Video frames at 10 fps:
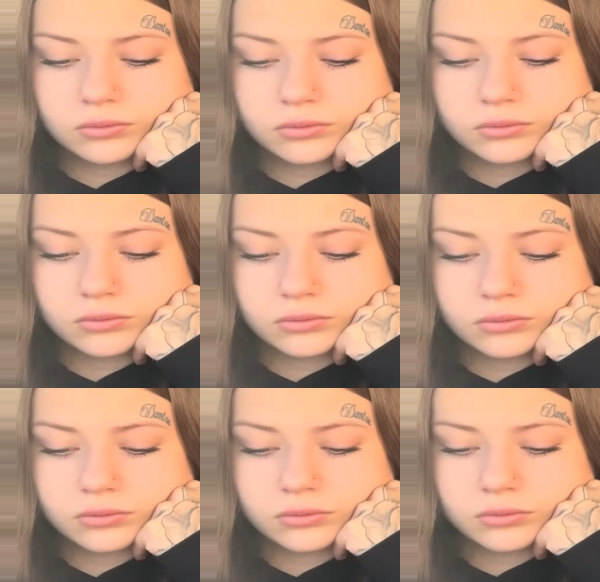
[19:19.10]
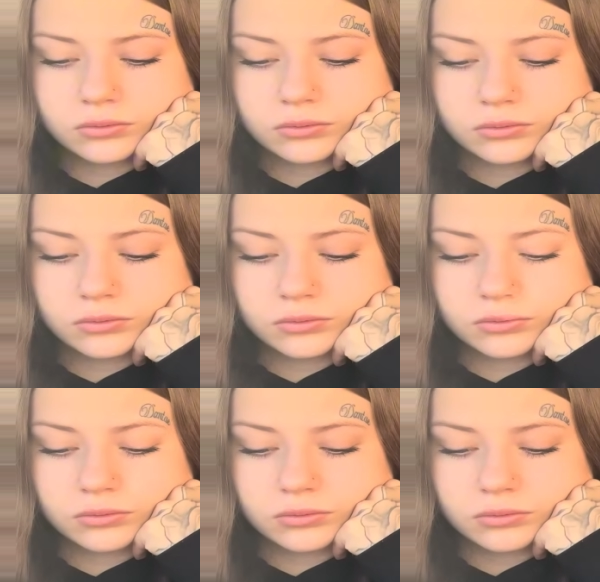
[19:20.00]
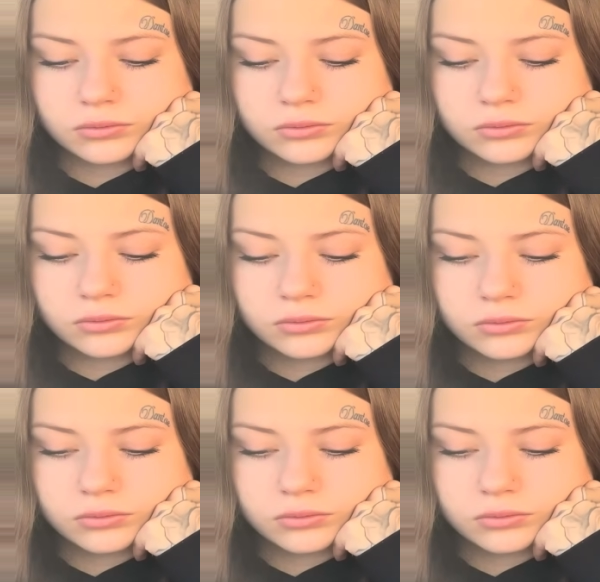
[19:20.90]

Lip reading: [no speech]